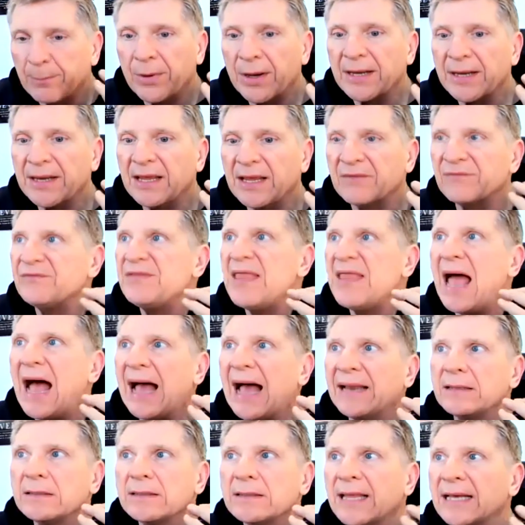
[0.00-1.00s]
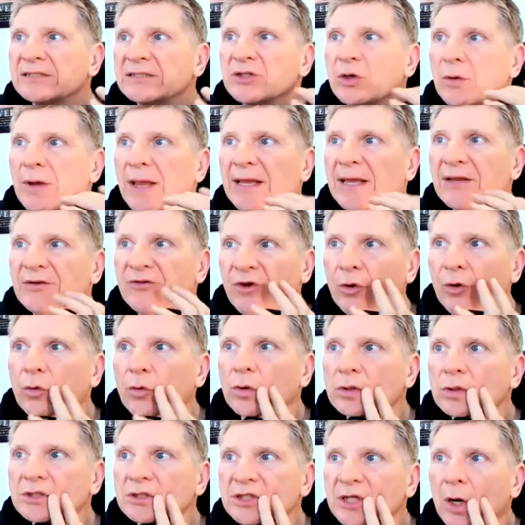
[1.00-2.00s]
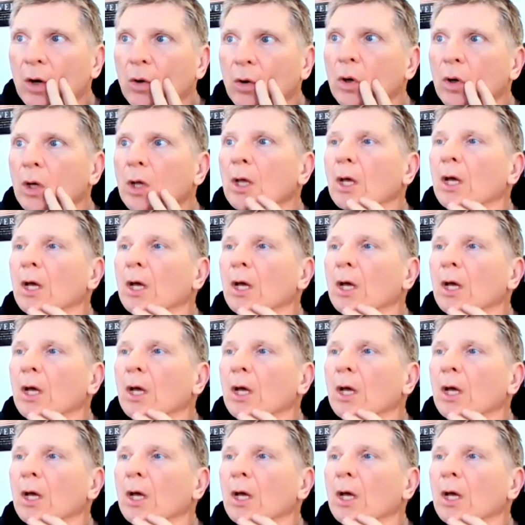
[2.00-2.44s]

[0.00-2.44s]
But if not, that's okay too. So,